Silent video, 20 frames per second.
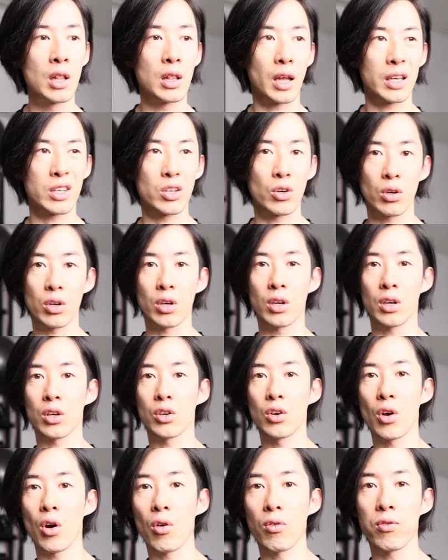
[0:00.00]
like you're gonna
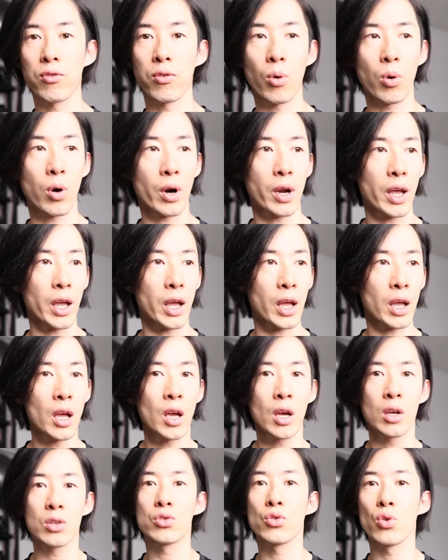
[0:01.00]
go for a
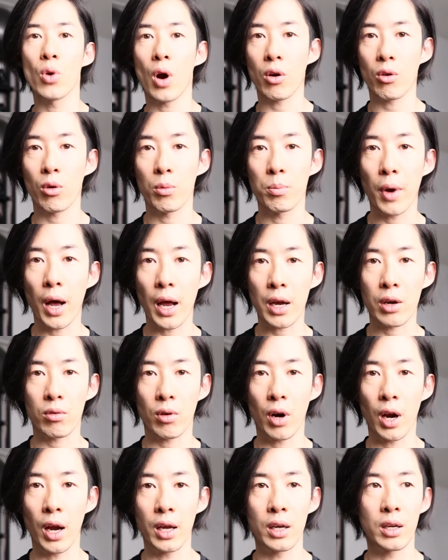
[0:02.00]
two hour bike
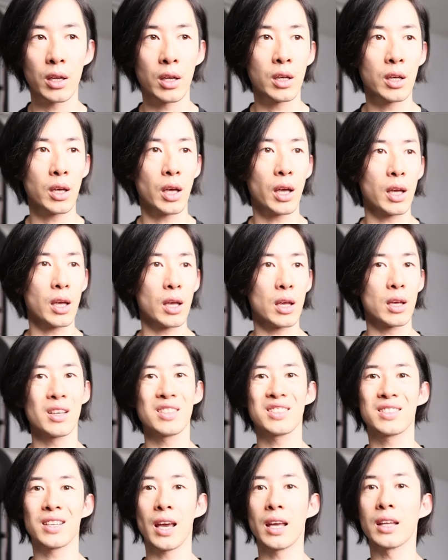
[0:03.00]
ride, a
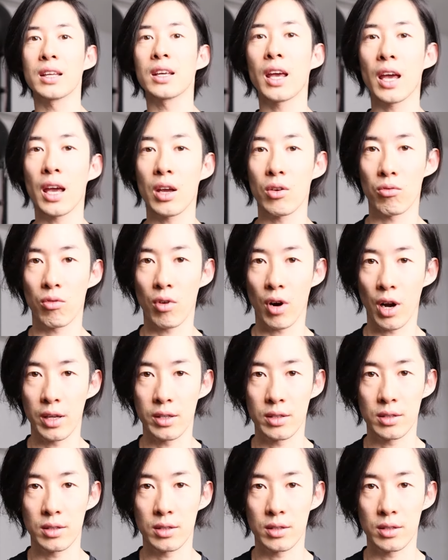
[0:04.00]
10K run.